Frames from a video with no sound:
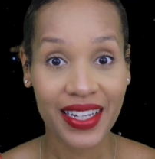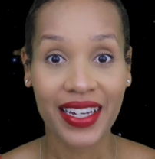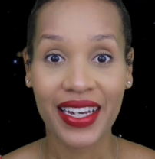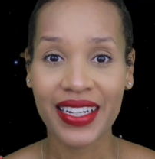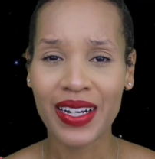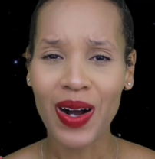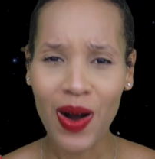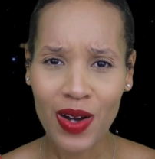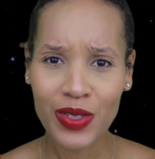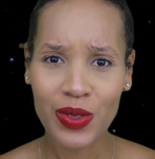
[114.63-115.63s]
And it
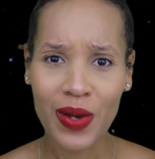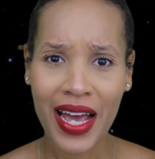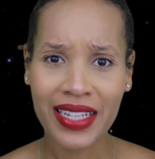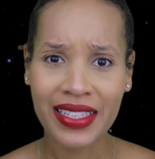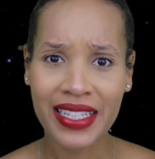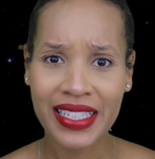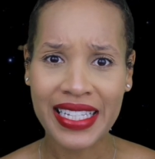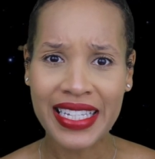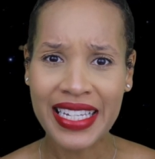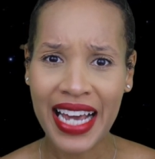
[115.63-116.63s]
also has this
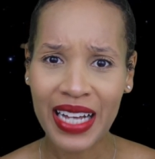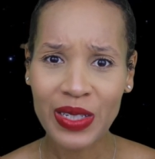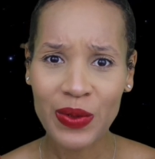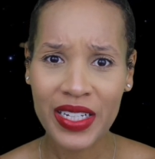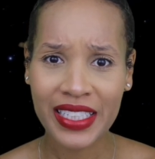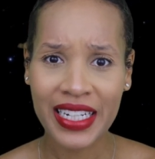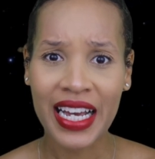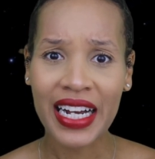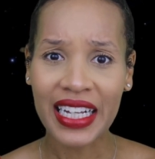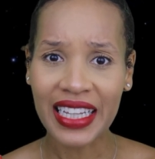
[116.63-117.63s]
yellowish
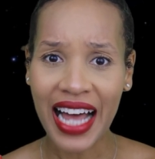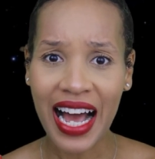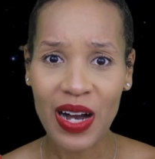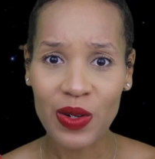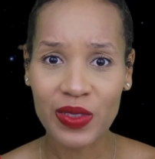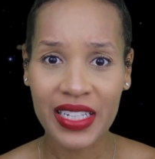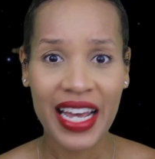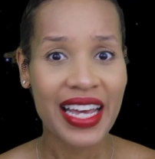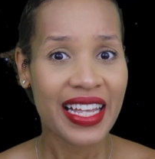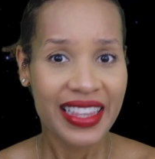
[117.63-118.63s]
clouds
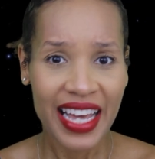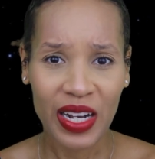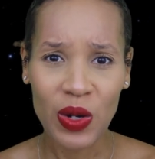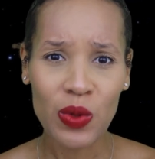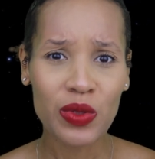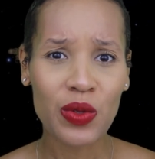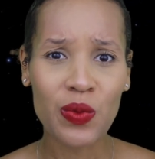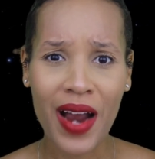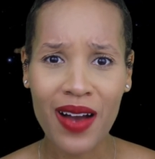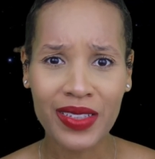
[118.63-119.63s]
that goes
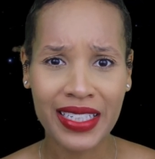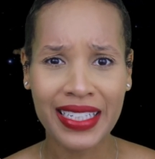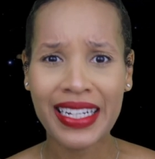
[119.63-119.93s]
around it and